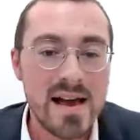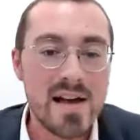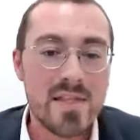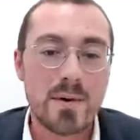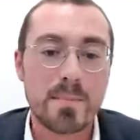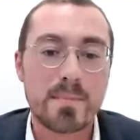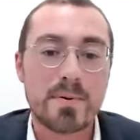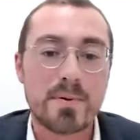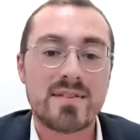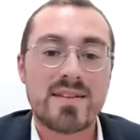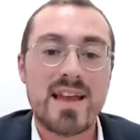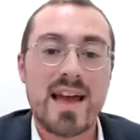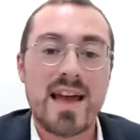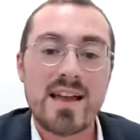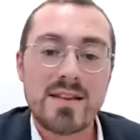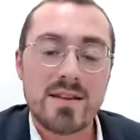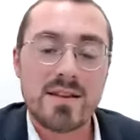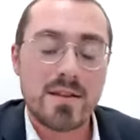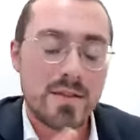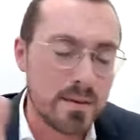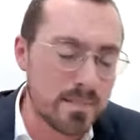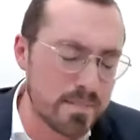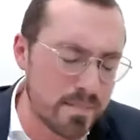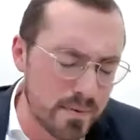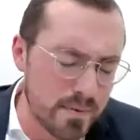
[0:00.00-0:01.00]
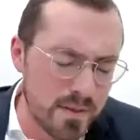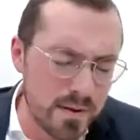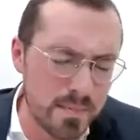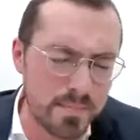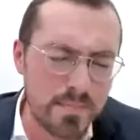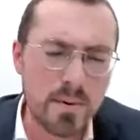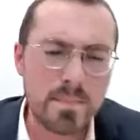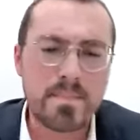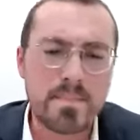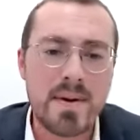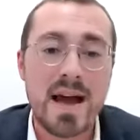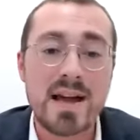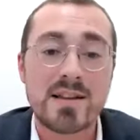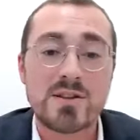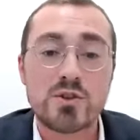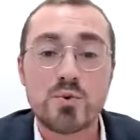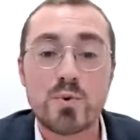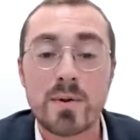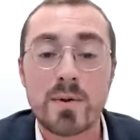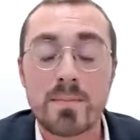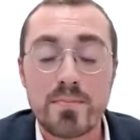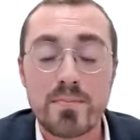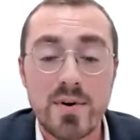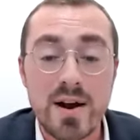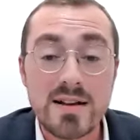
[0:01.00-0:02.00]
the
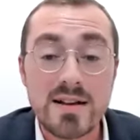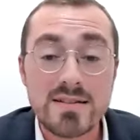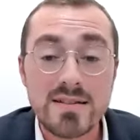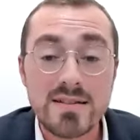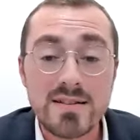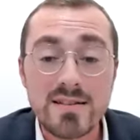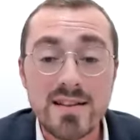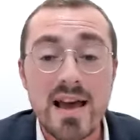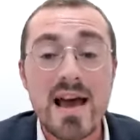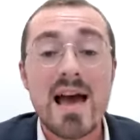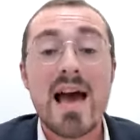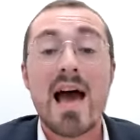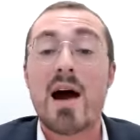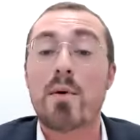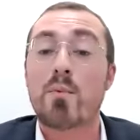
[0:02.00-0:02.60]
perpetual present,